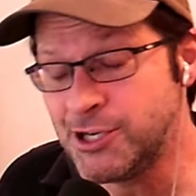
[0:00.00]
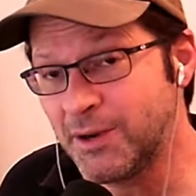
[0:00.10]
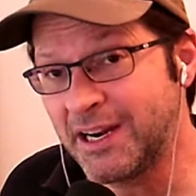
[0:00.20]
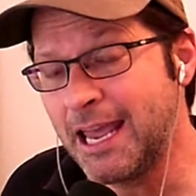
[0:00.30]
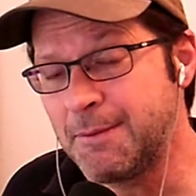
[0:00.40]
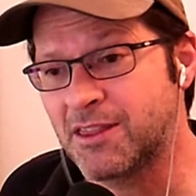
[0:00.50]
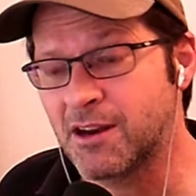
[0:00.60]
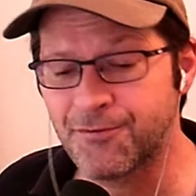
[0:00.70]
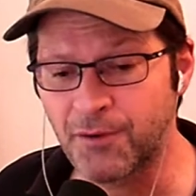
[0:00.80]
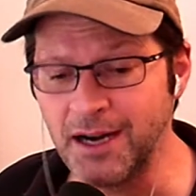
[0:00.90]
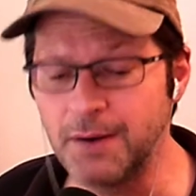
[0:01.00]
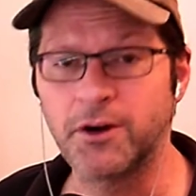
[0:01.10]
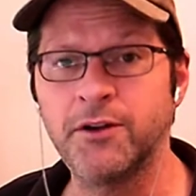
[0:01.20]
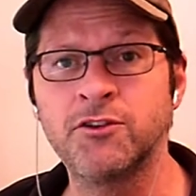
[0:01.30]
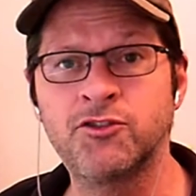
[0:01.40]
you inhibit their freedom? Were you
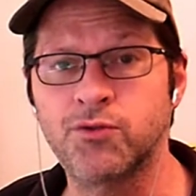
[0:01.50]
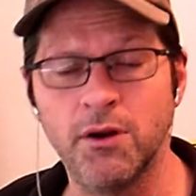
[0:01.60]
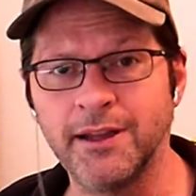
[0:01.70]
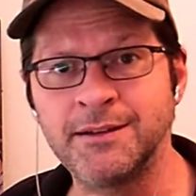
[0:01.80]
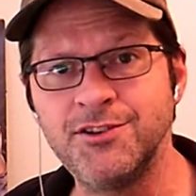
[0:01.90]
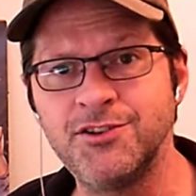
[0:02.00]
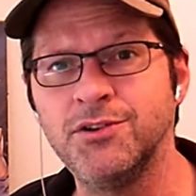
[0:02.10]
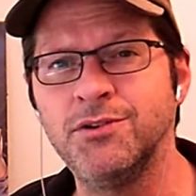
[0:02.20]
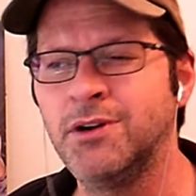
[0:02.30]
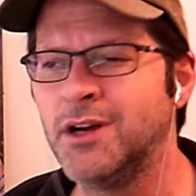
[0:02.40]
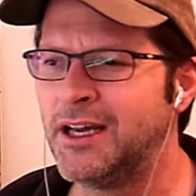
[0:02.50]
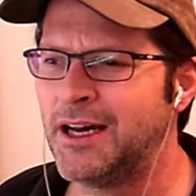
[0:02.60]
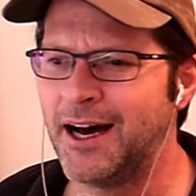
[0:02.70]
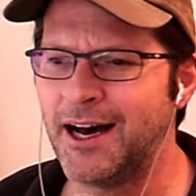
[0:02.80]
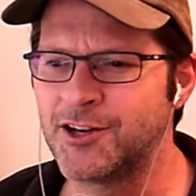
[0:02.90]
controlling? Did you
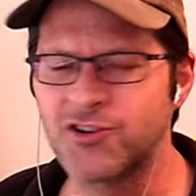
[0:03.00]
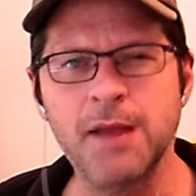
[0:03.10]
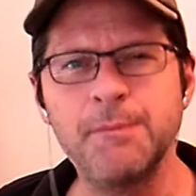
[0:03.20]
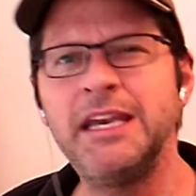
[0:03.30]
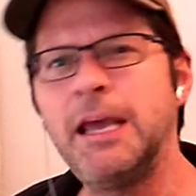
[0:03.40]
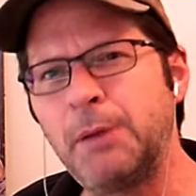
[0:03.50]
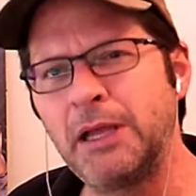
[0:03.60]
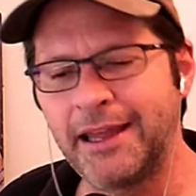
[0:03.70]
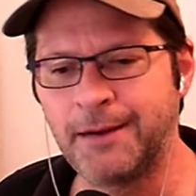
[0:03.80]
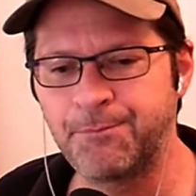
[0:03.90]
try to manipulate?